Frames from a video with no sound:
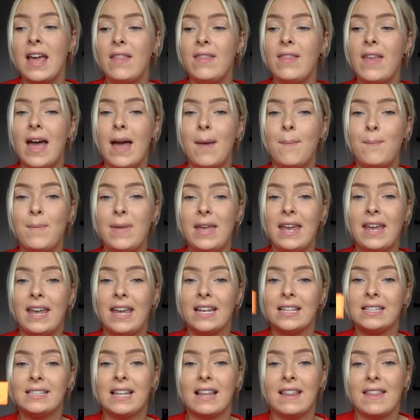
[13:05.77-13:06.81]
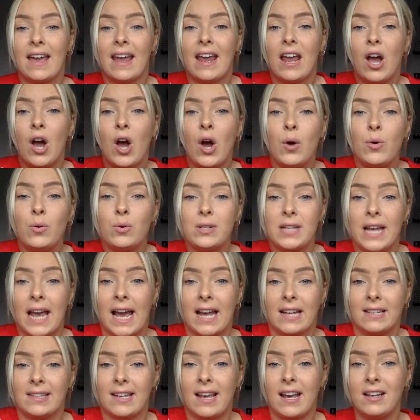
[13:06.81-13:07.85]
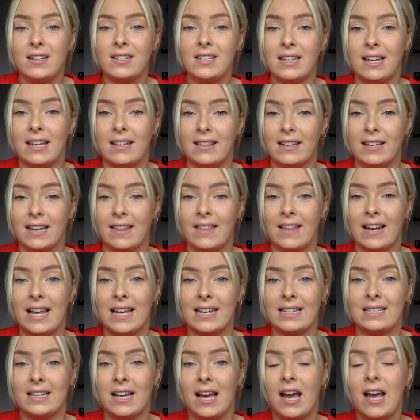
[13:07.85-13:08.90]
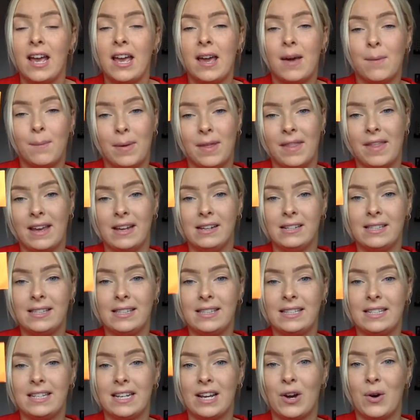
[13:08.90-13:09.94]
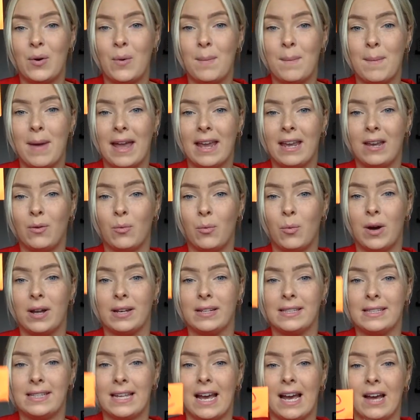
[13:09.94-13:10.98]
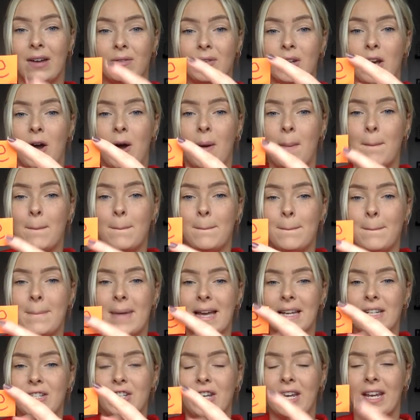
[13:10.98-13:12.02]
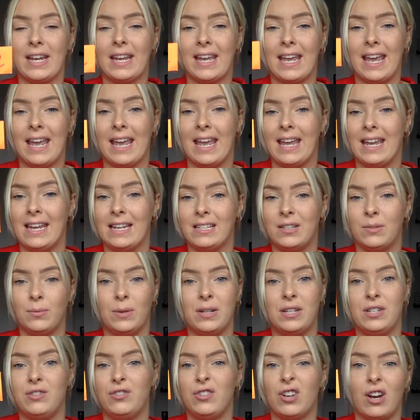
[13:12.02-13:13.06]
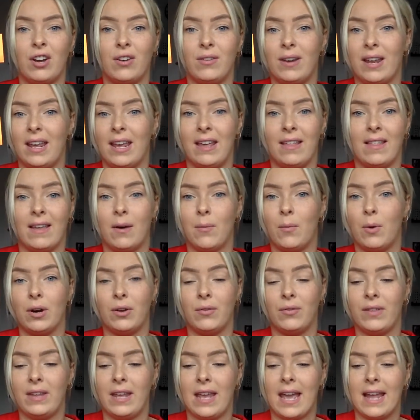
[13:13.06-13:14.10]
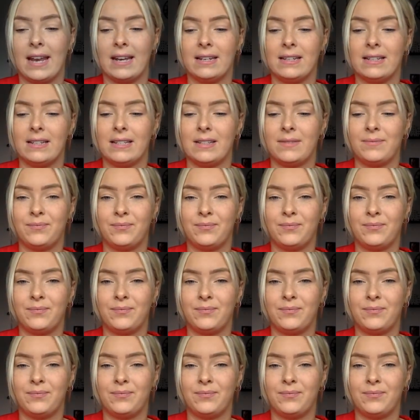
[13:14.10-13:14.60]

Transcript: That means that they hold hands underneath another letter, but they still make one sound, our magic E, so we don't hear that one on the end.